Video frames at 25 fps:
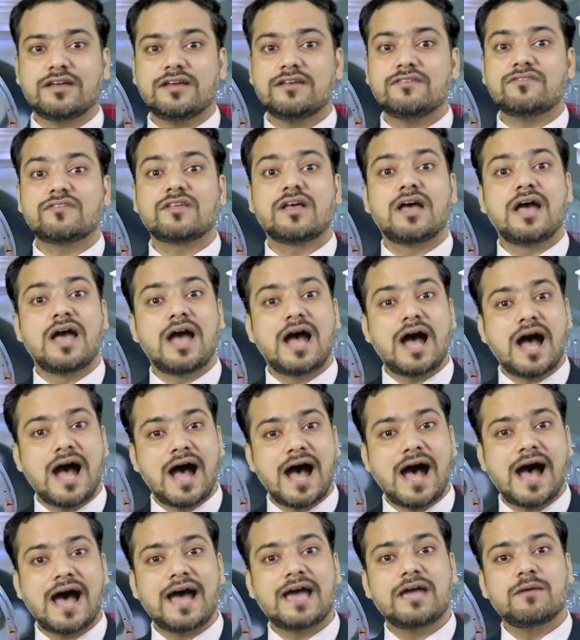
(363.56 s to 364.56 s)
is
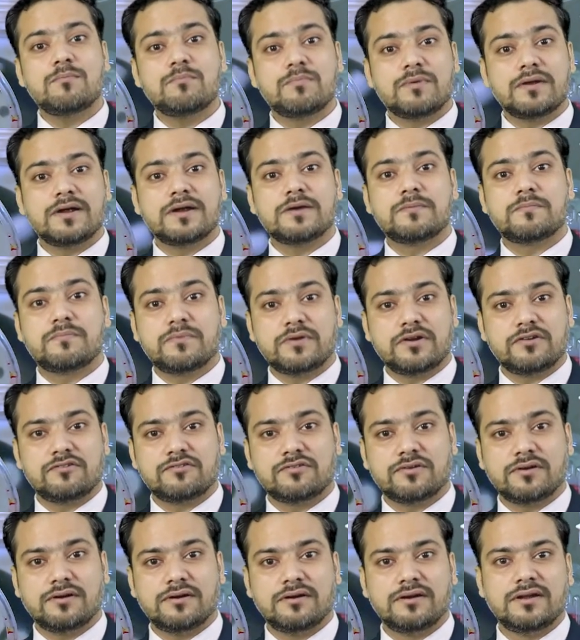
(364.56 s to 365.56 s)
high blood
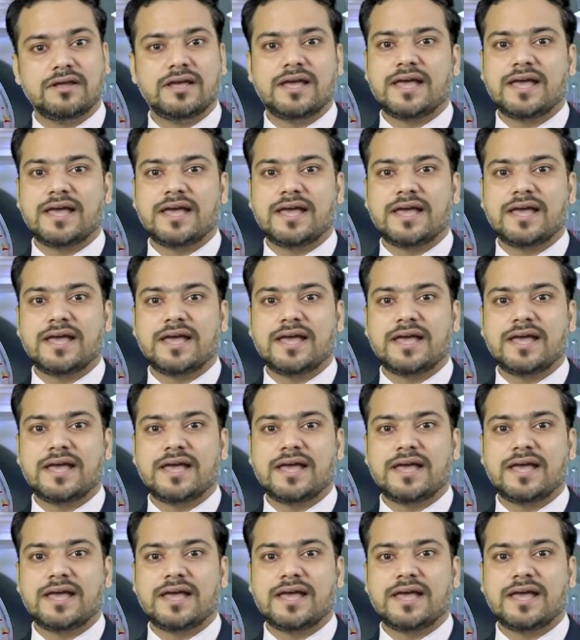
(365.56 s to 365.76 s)
pressure.